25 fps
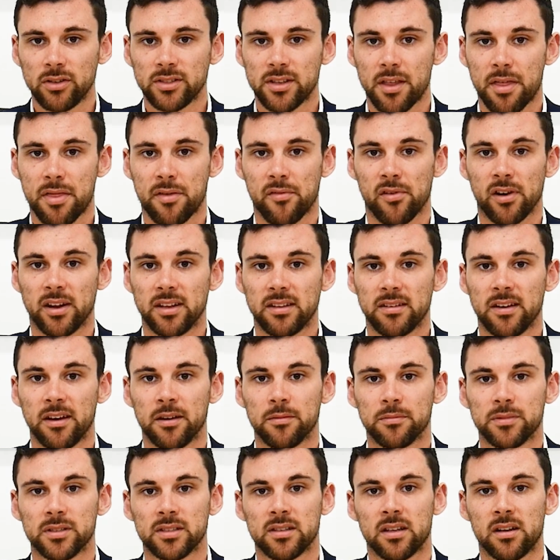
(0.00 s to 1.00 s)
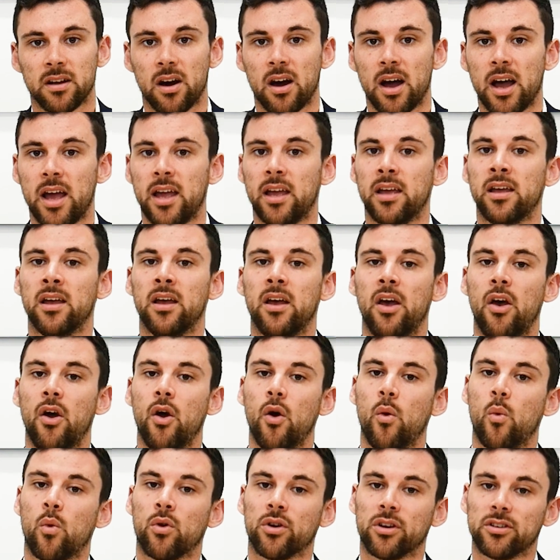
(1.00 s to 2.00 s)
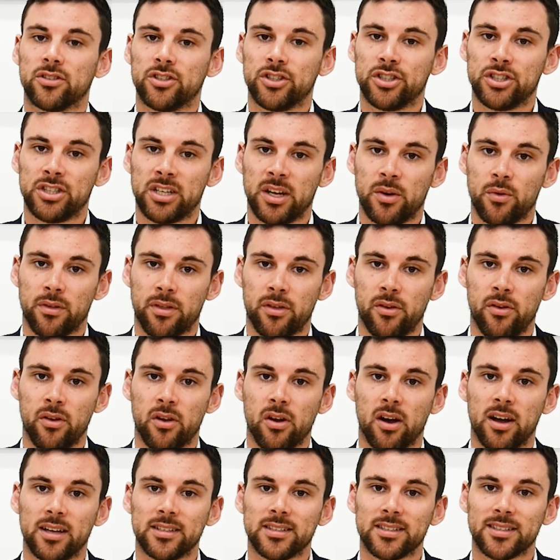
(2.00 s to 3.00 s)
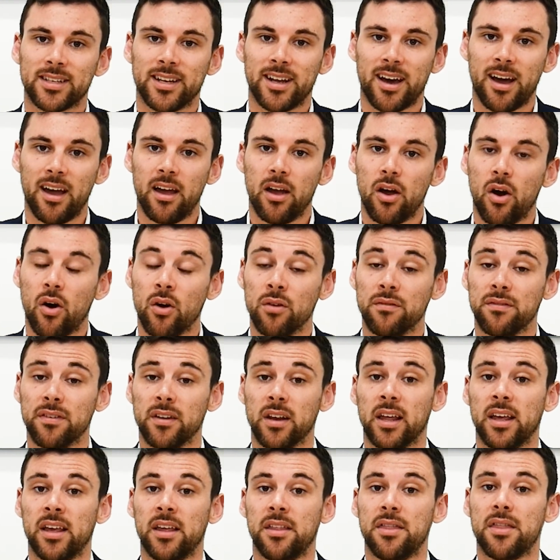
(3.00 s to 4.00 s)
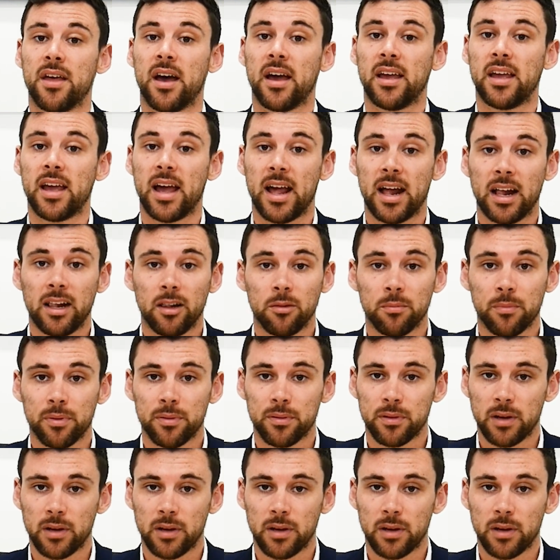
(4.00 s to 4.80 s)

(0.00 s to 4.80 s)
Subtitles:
are 3 tips that I wanted to share with you guys today. Hopefully they help.